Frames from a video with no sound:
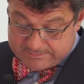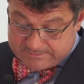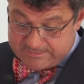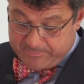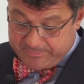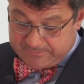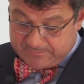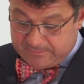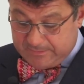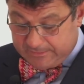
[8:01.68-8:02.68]

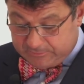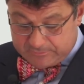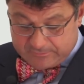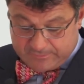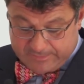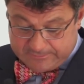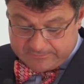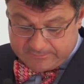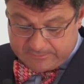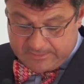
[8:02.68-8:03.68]
snippets linked to the
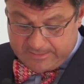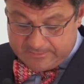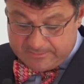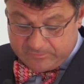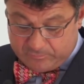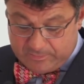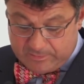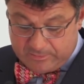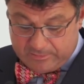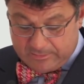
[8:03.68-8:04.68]
site, and this
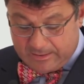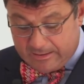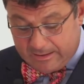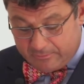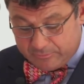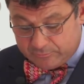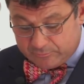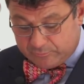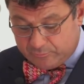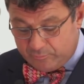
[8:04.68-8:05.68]
will allow you
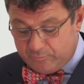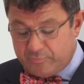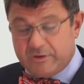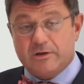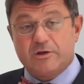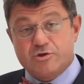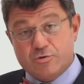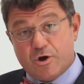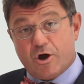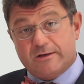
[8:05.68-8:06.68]
to bring
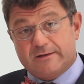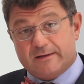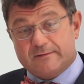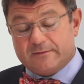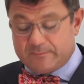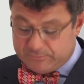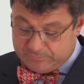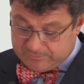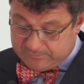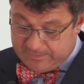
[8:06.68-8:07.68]
new contacts
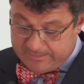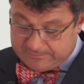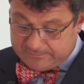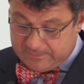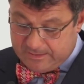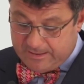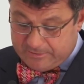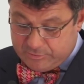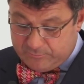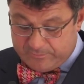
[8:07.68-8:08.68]
to the site
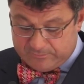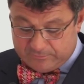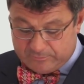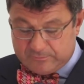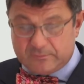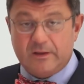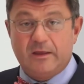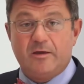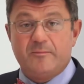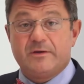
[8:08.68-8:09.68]
and new visitors
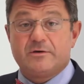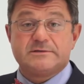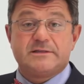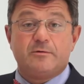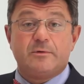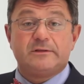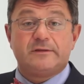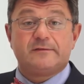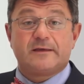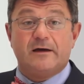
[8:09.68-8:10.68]
because they will
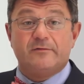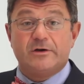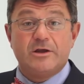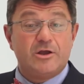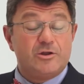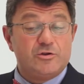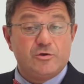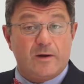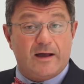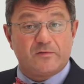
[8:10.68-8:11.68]
discover
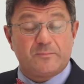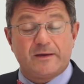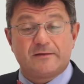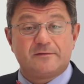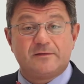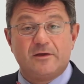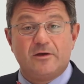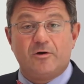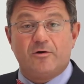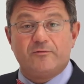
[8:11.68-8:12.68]
new aspects
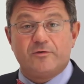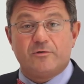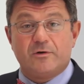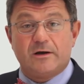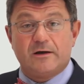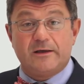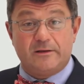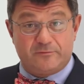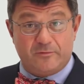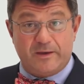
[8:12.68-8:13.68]
of your
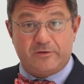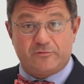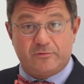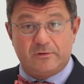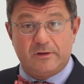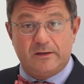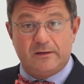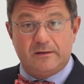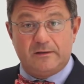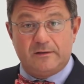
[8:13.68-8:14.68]
information,
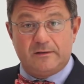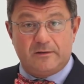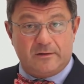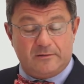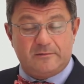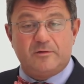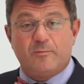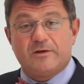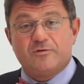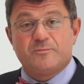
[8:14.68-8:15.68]
the
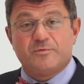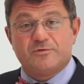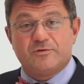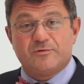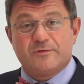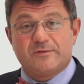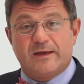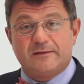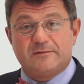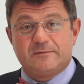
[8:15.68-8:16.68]
one you've put on your
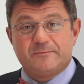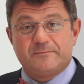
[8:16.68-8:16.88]
site.